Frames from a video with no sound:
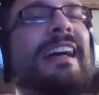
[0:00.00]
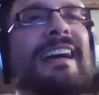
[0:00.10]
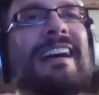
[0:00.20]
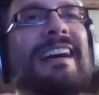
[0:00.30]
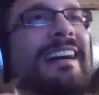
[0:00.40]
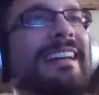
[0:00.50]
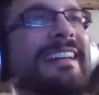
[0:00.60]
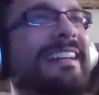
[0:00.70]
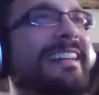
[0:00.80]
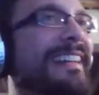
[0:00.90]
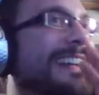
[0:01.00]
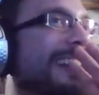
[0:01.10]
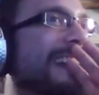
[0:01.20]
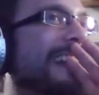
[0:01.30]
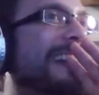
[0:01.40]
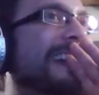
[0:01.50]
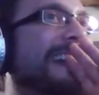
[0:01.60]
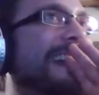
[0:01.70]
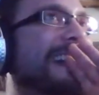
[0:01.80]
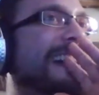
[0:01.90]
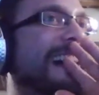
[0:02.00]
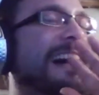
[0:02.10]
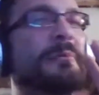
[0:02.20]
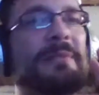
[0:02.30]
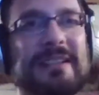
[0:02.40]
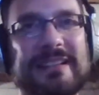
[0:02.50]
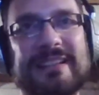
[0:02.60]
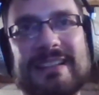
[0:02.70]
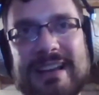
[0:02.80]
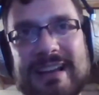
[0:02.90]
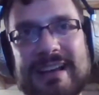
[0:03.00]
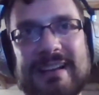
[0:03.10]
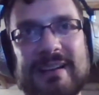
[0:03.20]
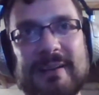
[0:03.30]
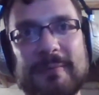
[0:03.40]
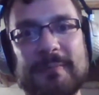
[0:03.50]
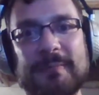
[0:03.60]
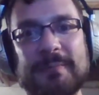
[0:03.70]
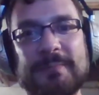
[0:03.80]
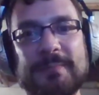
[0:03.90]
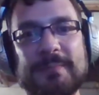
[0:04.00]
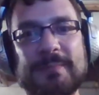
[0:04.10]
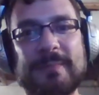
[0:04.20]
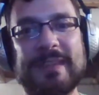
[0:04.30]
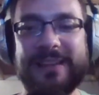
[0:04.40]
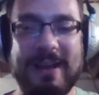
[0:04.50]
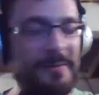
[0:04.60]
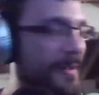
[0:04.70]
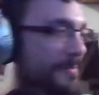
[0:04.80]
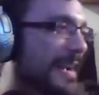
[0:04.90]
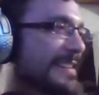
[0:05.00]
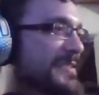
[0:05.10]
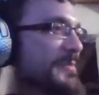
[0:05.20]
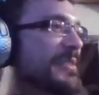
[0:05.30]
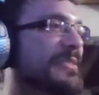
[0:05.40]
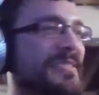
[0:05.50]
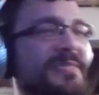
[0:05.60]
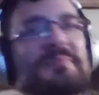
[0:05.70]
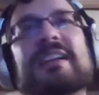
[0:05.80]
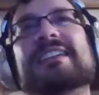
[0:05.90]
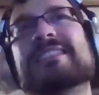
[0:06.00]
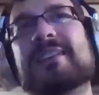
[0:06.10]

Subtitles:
I I will no, I'm not going to spoil the surprise.